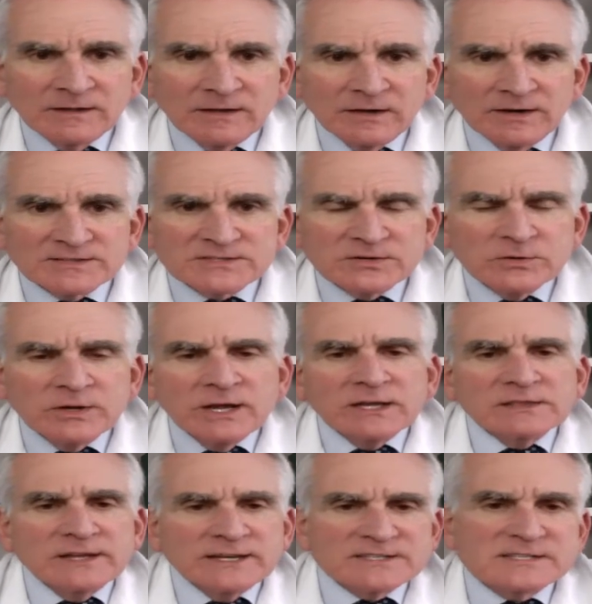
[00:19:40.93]
All right, so
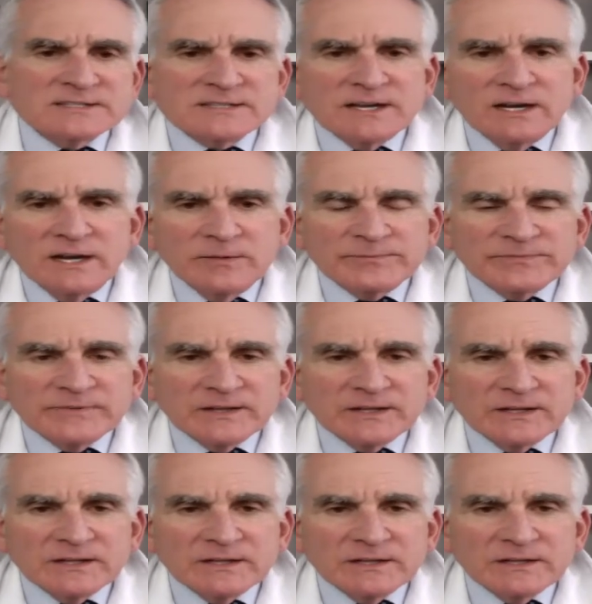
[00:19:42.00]
let's
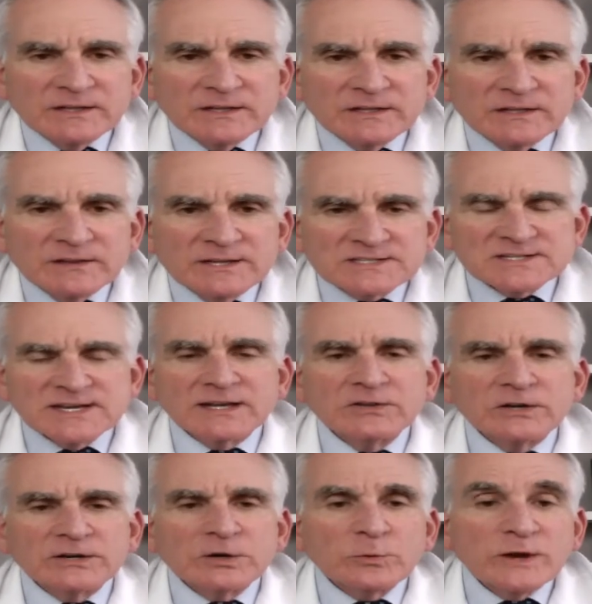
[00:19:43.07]
take a
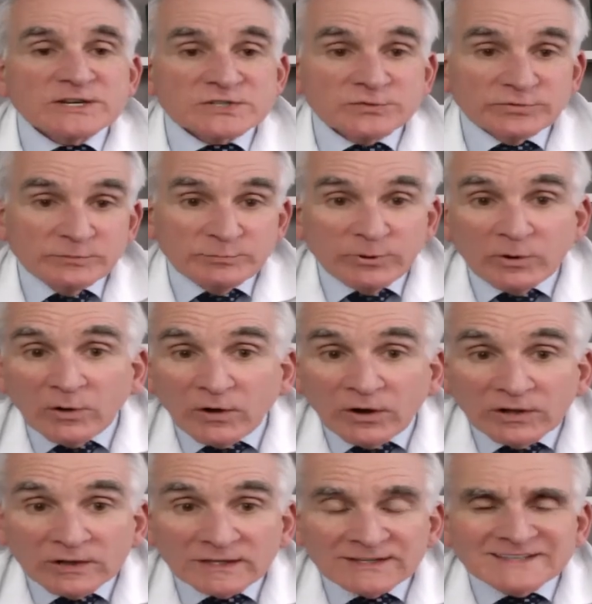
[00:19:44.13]
look at a question from
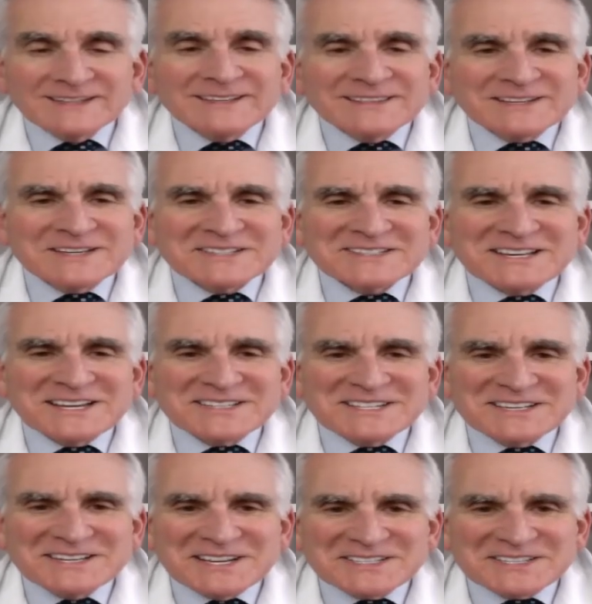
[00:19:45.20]
Paul. This
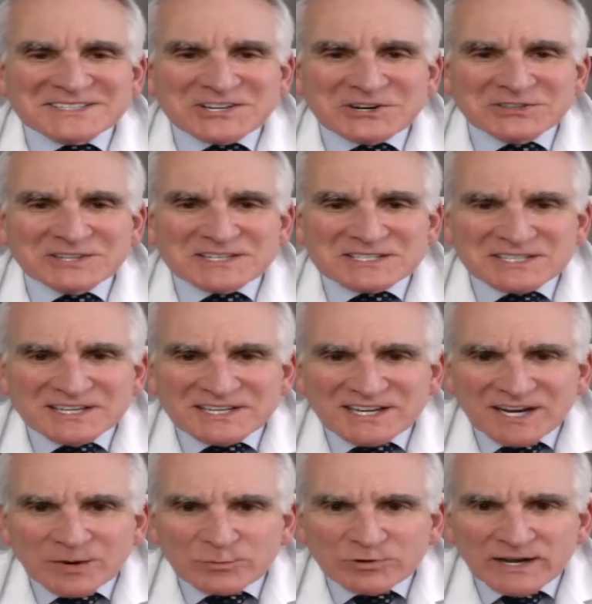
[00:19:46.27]
isn't necessarily
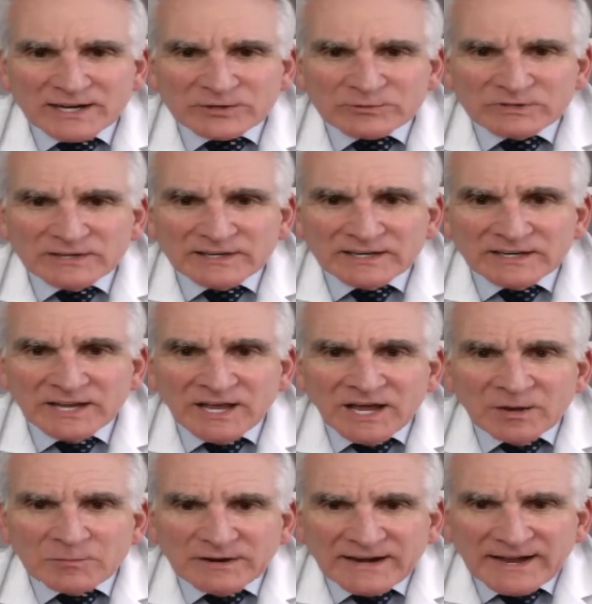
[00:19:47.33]
skincare product related,
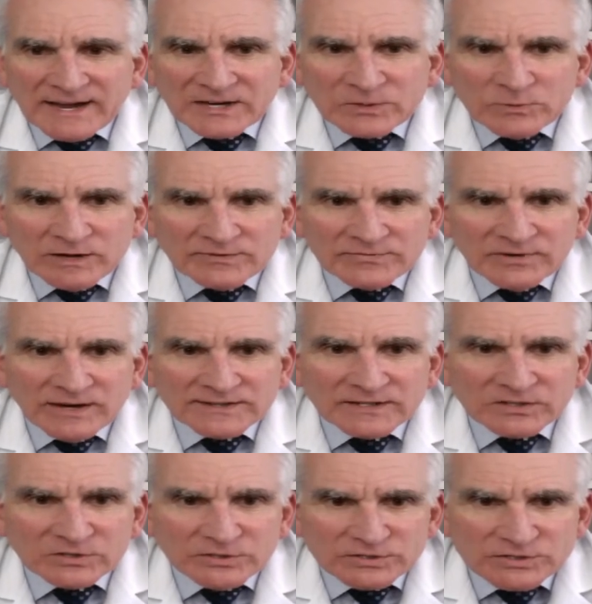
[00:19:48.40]
but how do I find a
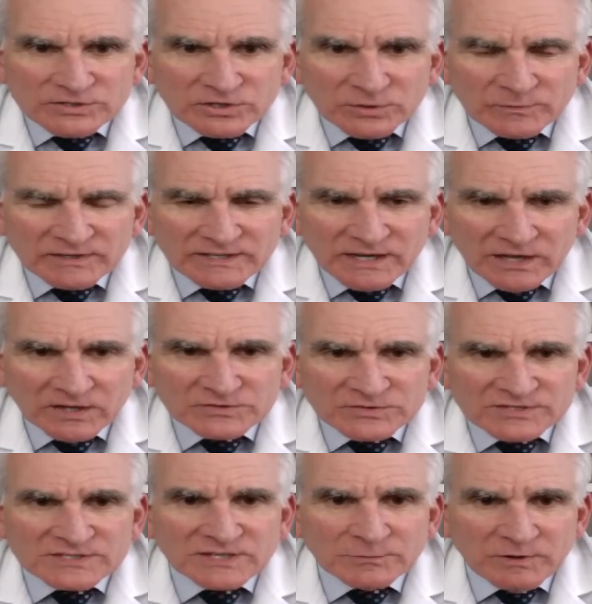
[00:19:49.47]
good
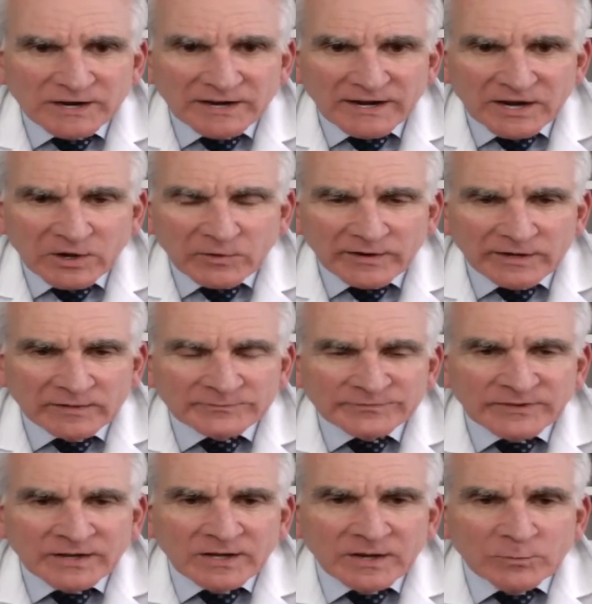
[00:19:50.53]
dermatologist in my area?
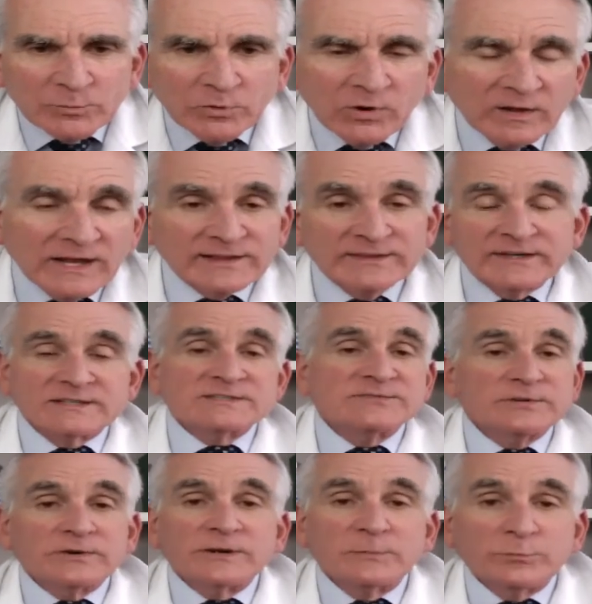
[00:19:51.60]
Paul, I think it's a
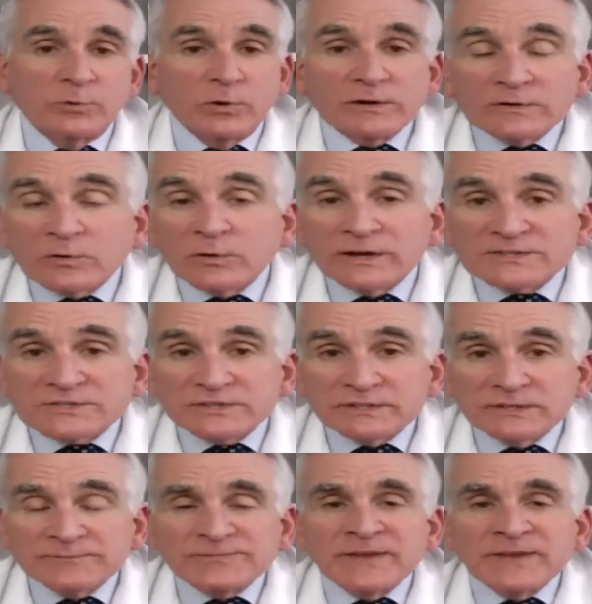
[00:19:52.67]
very important question.